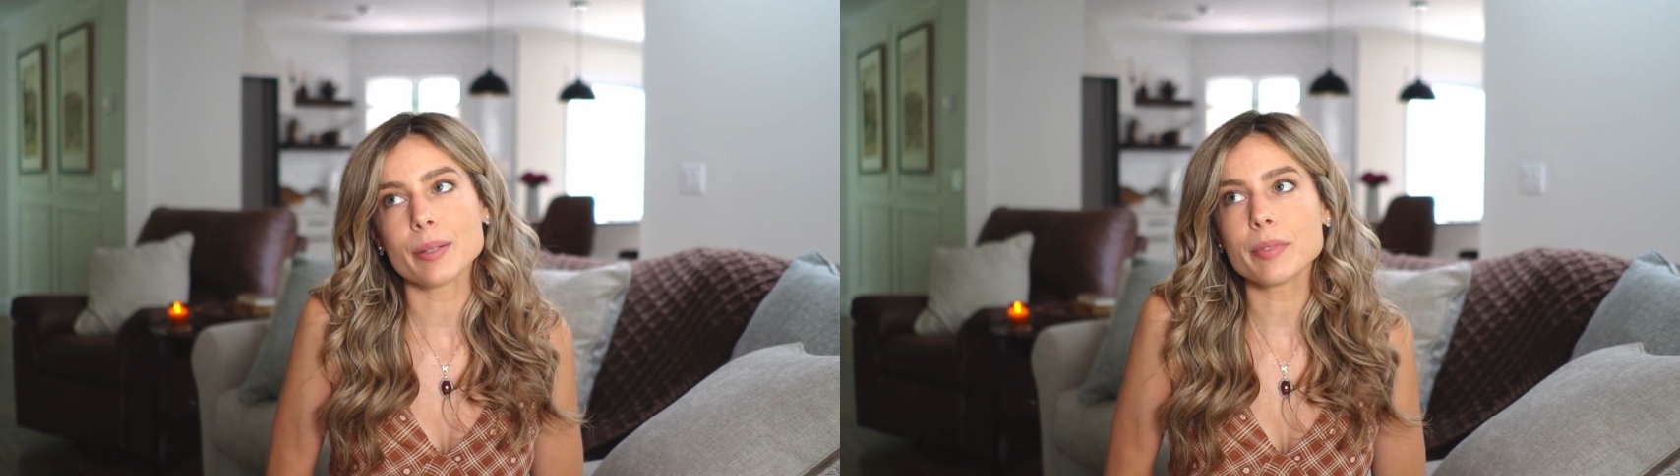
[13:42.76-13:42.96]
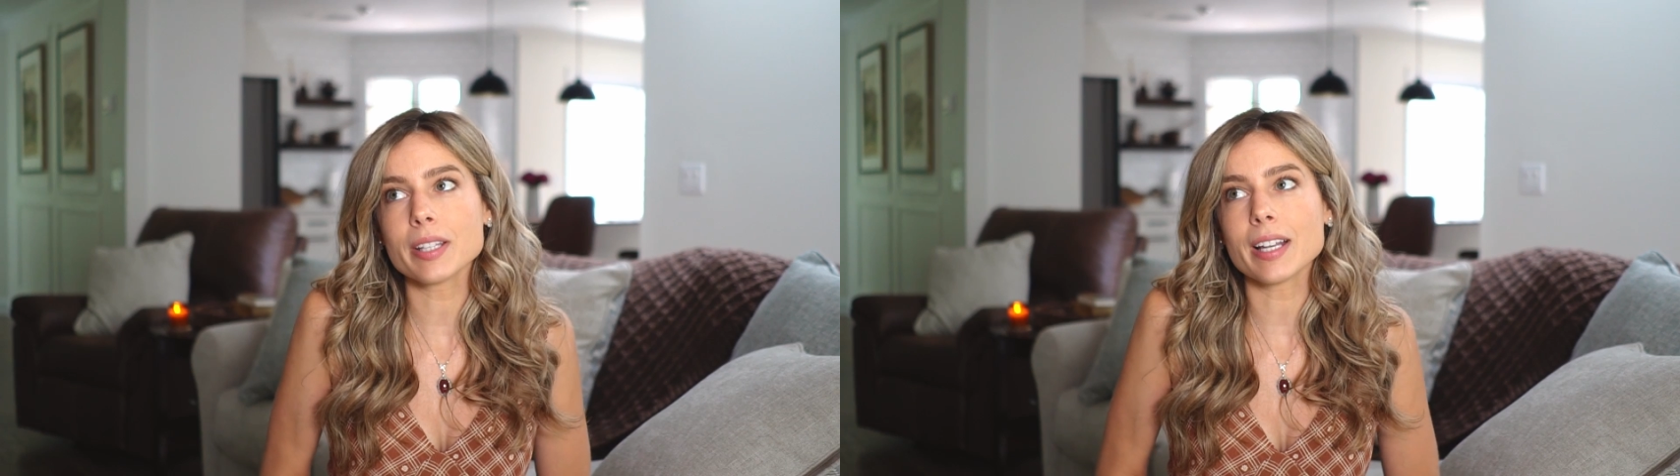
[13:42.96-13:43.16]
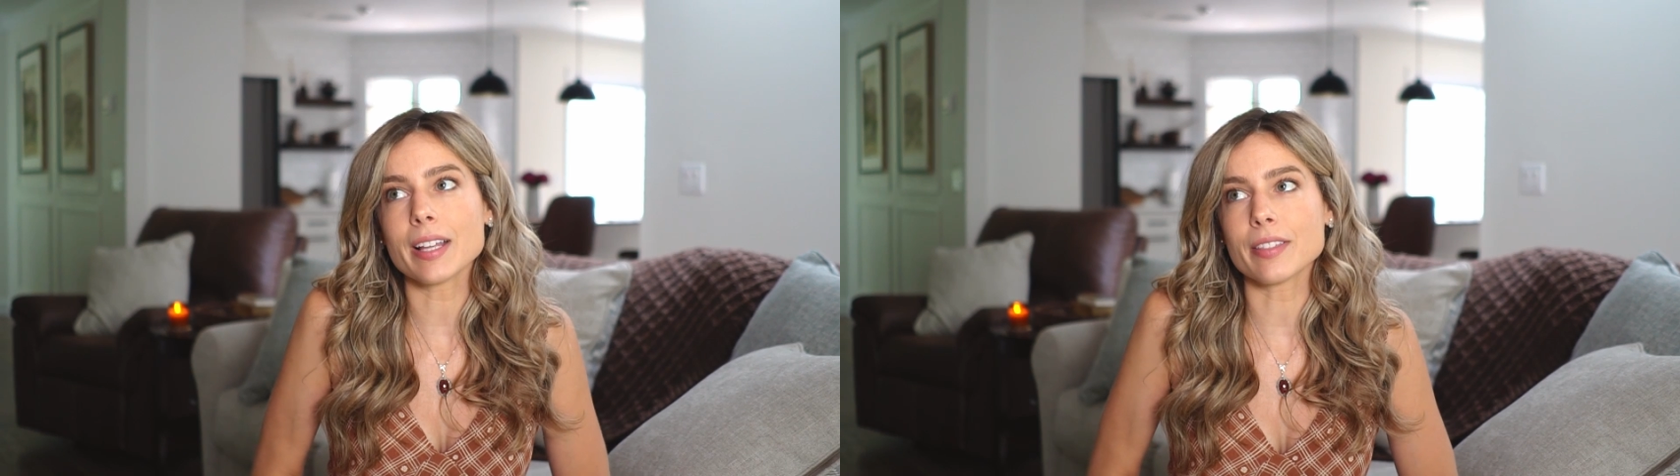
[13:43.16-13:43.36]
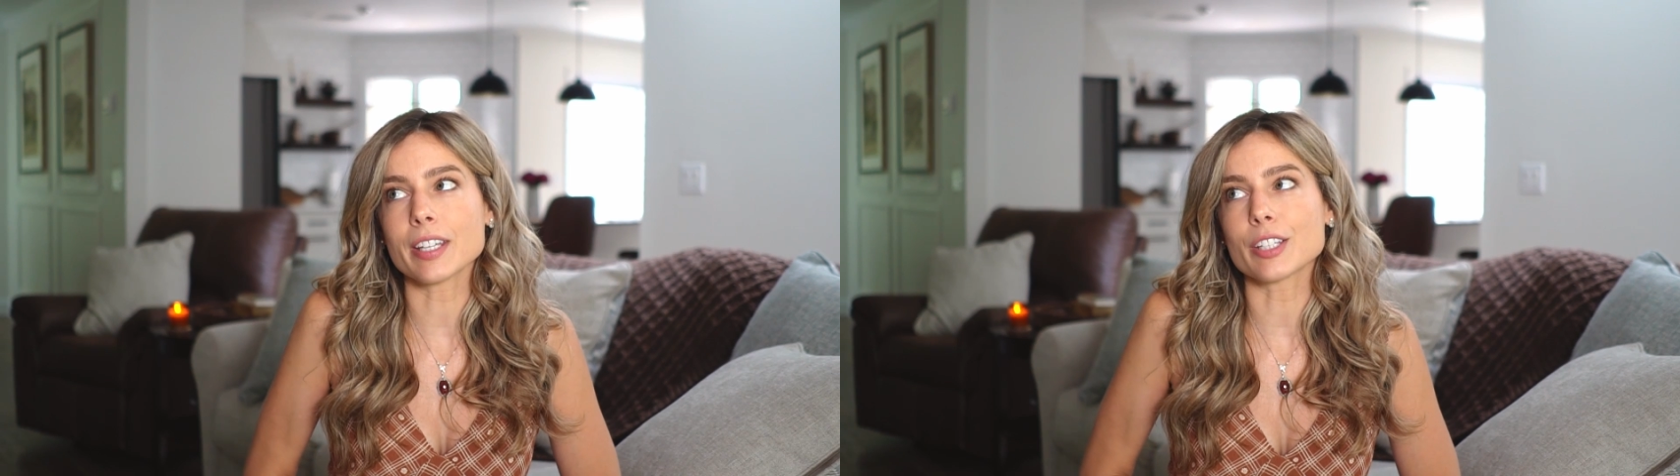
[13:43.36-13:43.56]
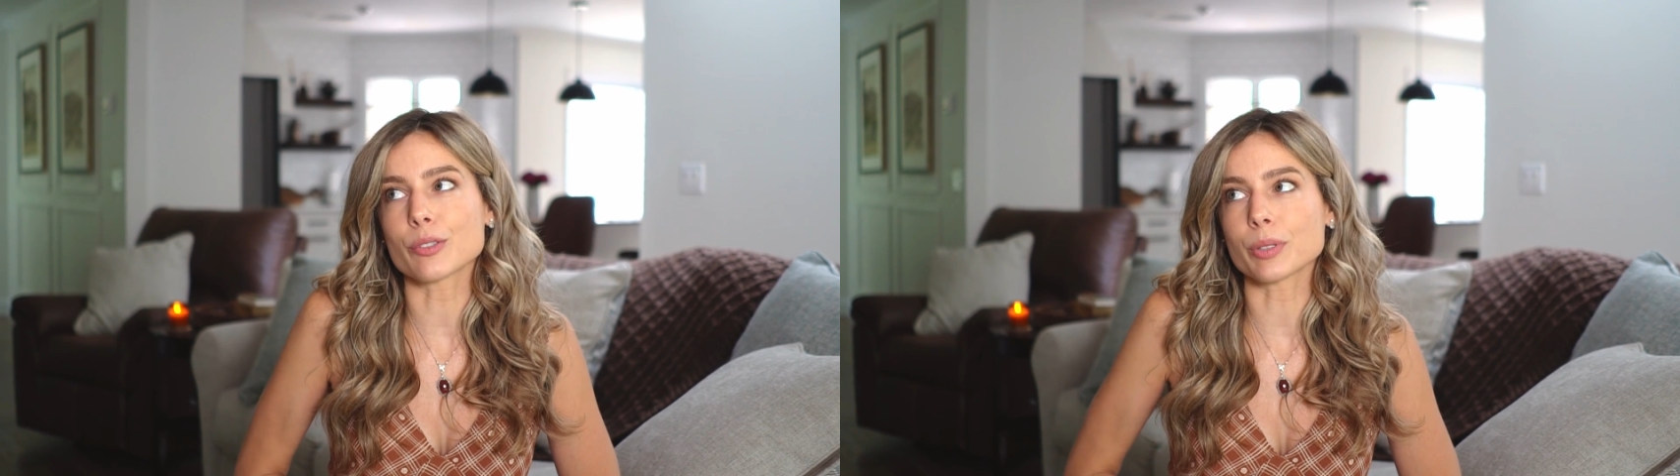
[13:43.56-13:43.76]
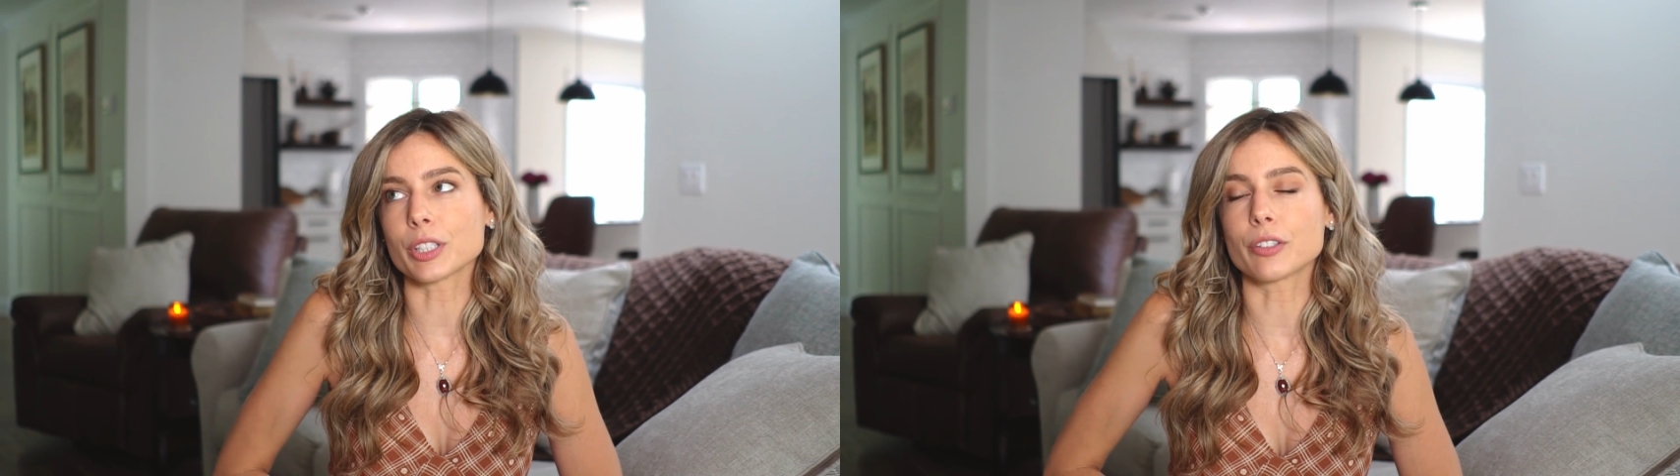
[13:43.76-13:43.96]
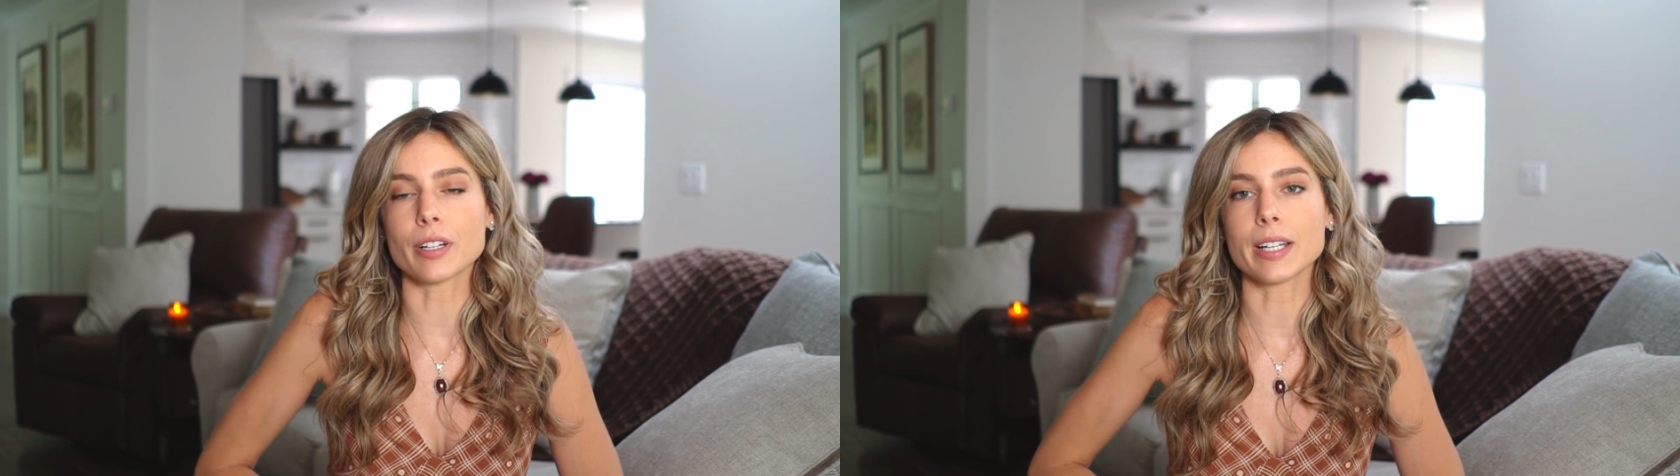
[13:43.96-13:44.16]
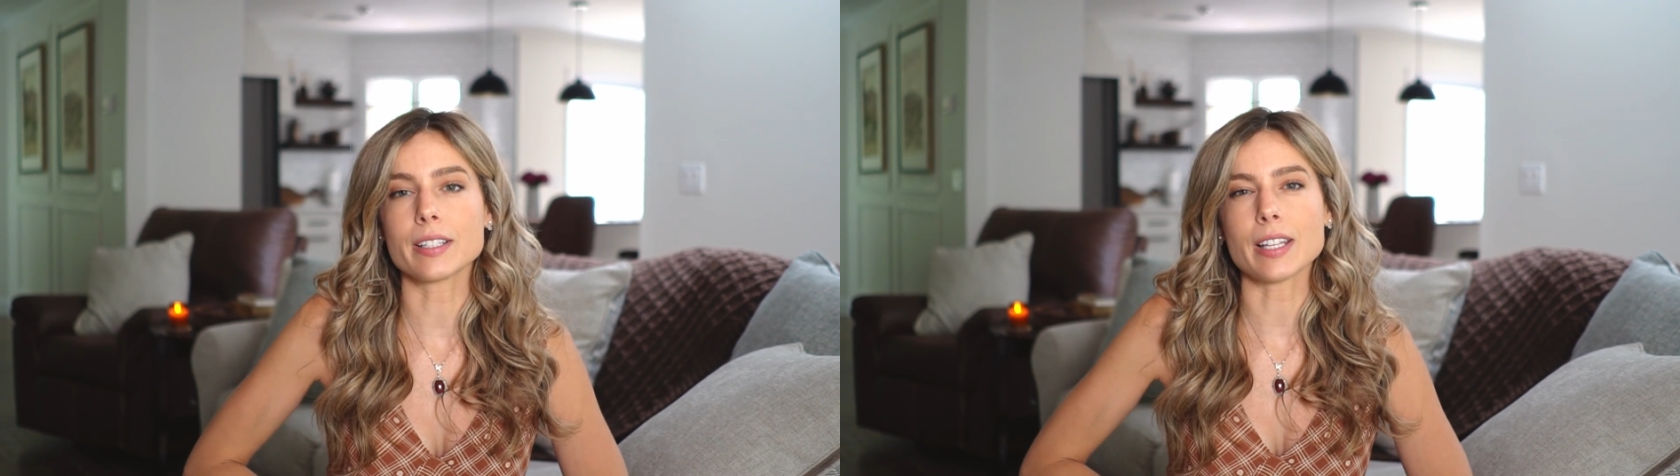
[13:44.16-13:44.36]
something that I think is really
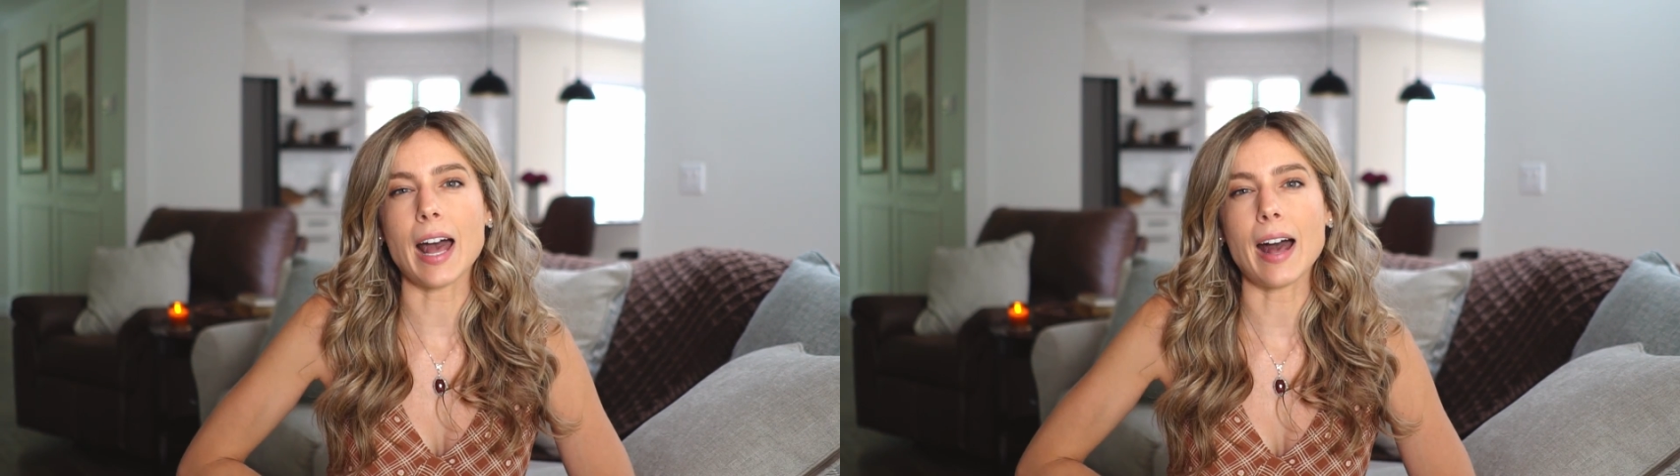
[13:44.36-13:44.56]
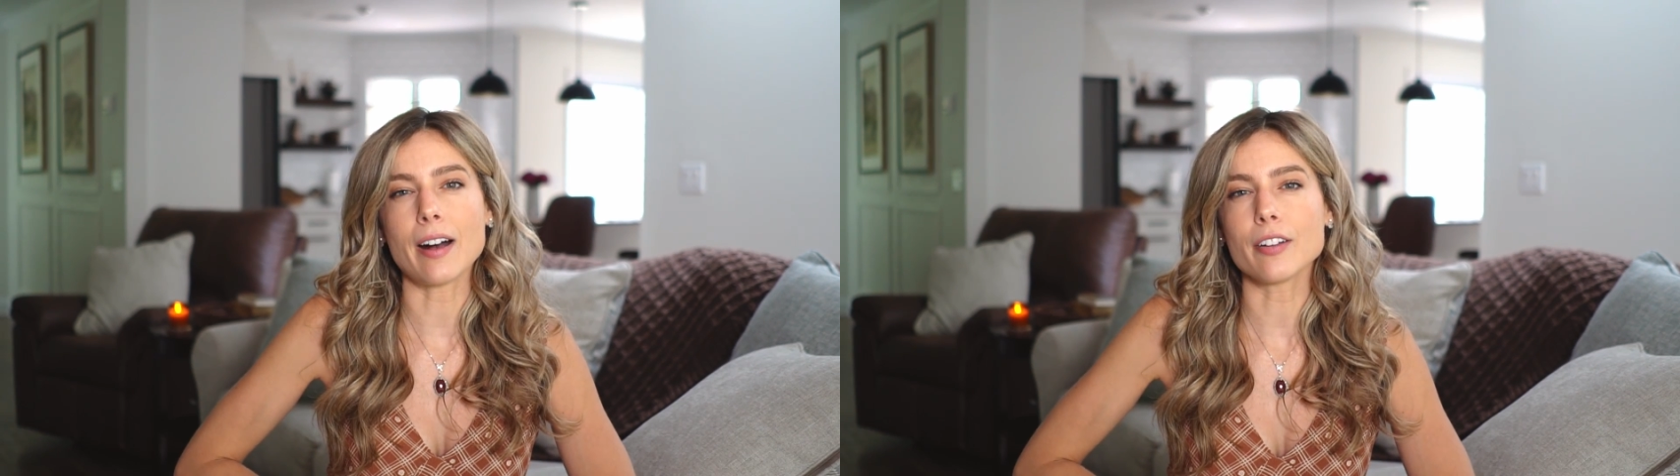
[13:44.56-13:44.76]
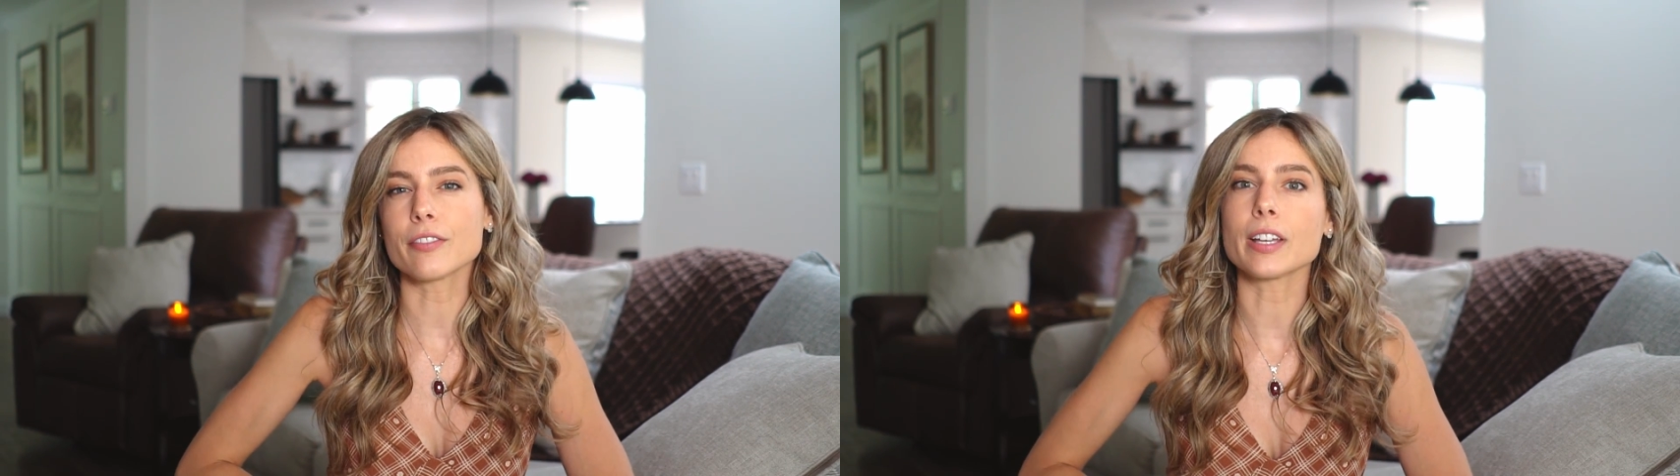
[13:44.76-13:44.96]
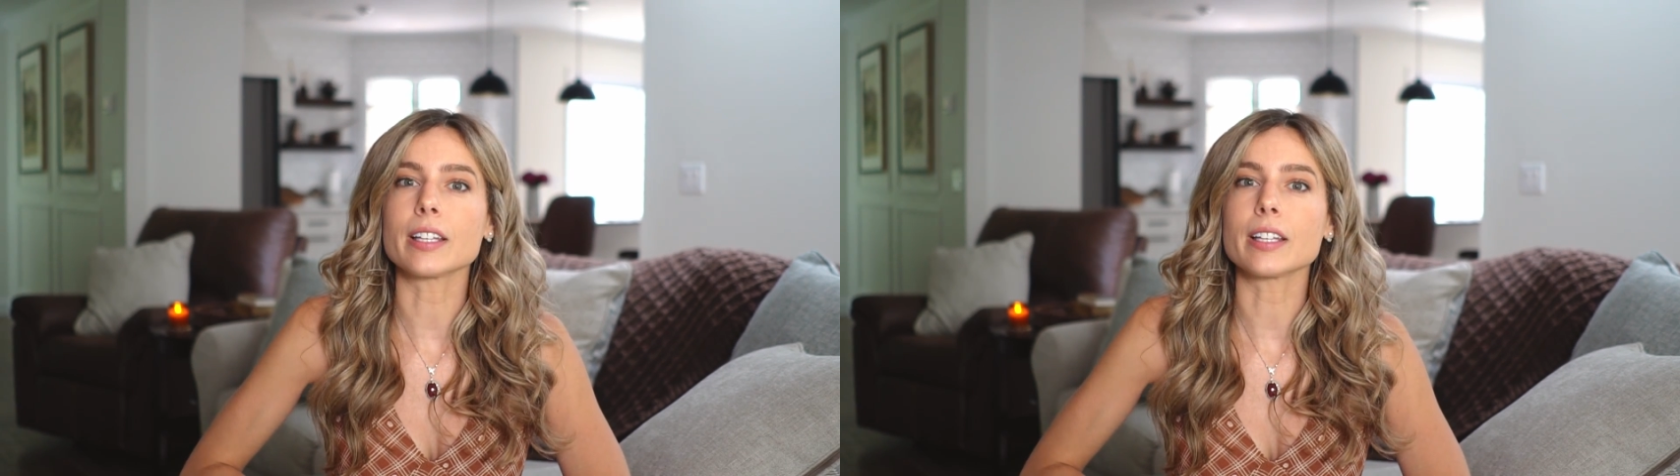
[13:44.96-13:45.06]
great to have,